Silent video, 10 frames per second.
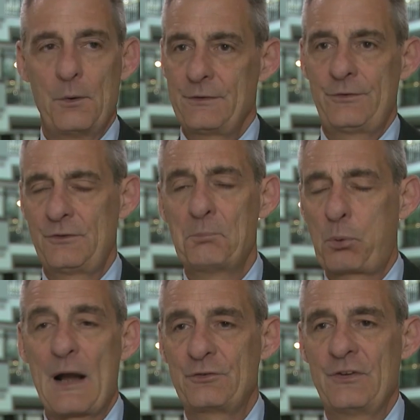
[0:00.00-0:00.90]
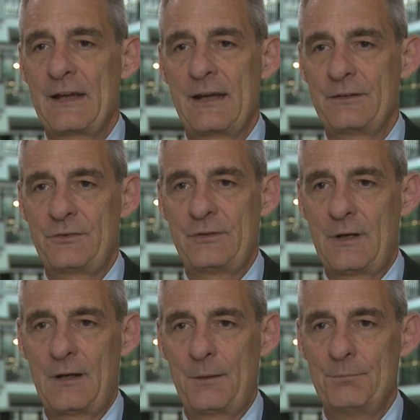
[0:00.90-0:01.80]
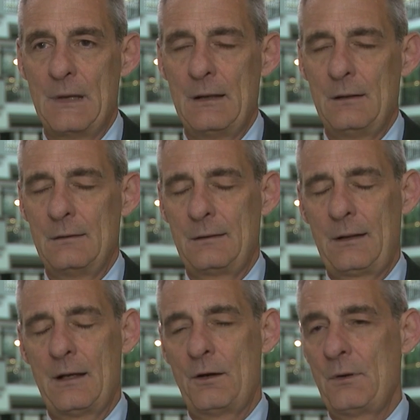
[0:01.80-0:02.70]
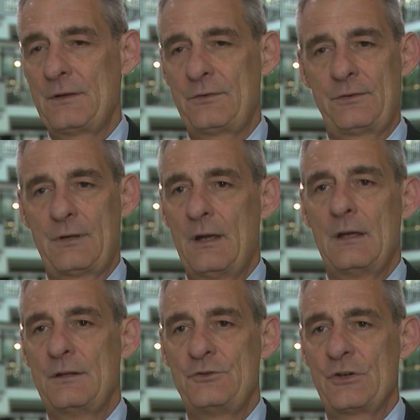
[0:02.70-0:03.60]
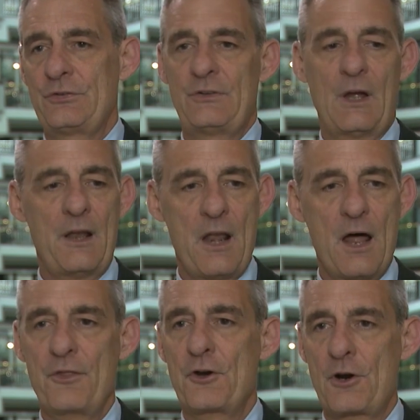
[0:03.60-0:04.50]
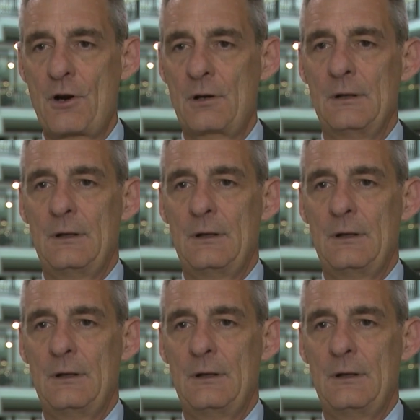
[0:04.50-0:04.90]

It's depressing. It's uh you know, it's just another